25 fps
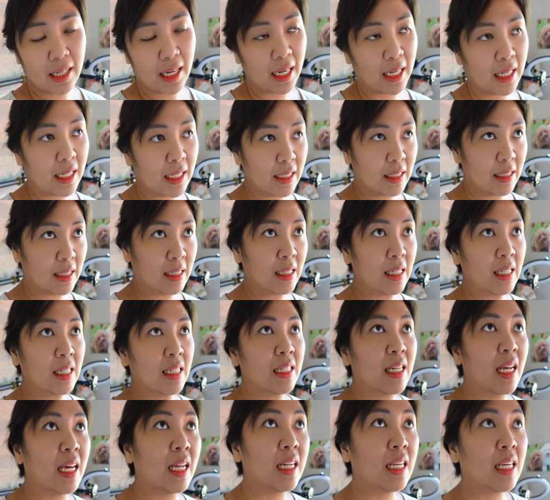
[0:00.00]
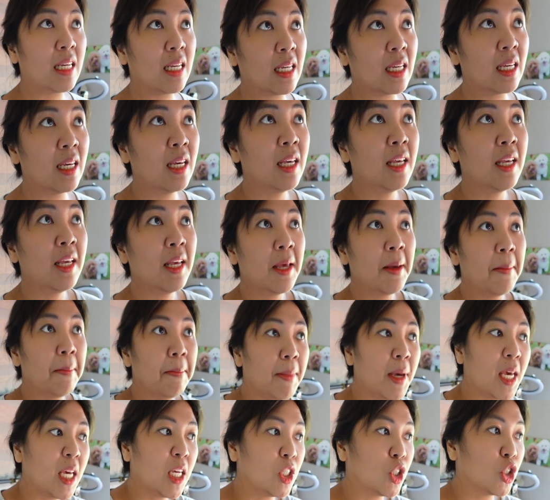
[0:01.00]
I didn't need any
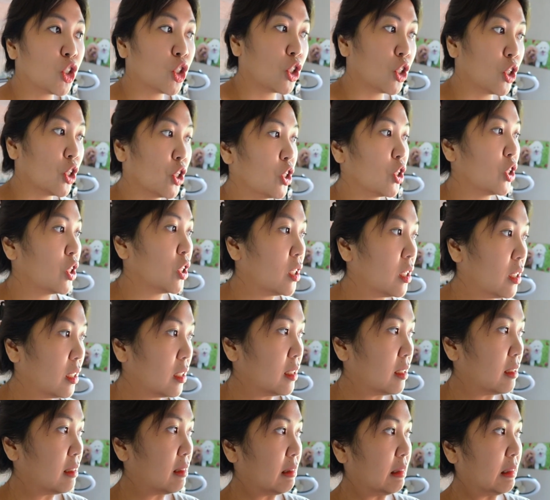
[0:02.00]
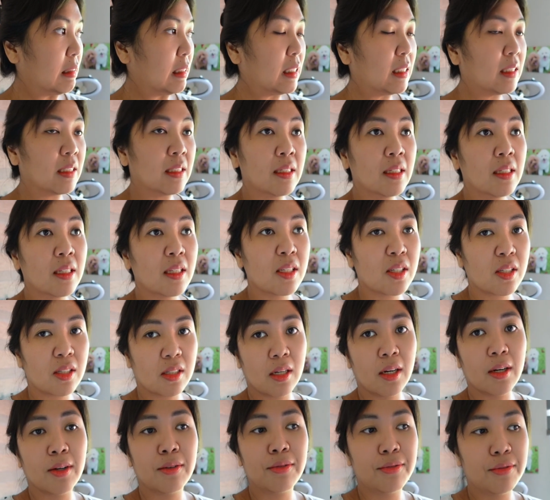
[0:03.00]
major
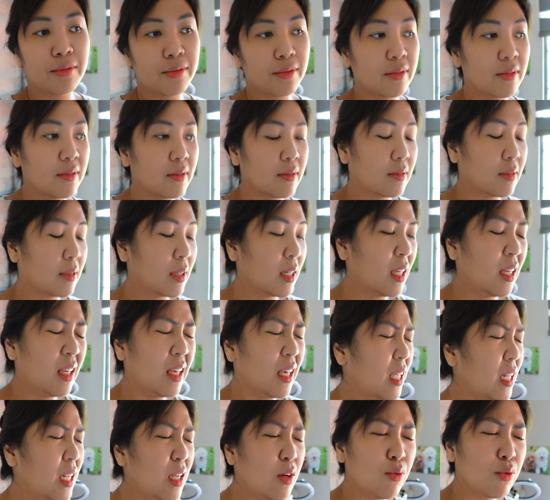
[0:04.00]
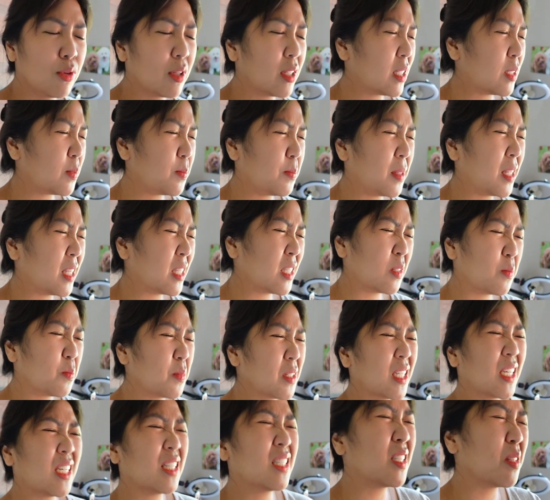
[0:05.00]
stuff. Anywho, that's
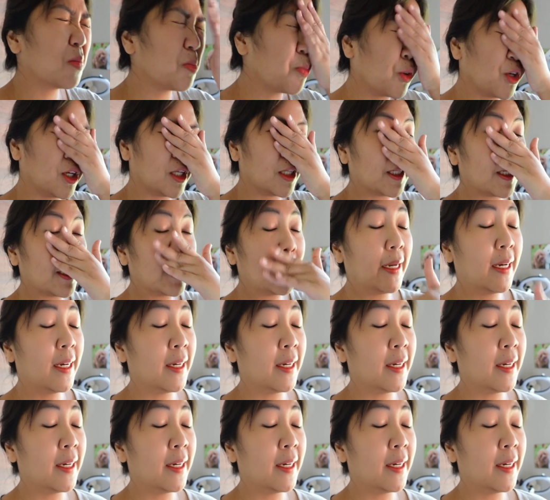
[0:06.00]
besides the point.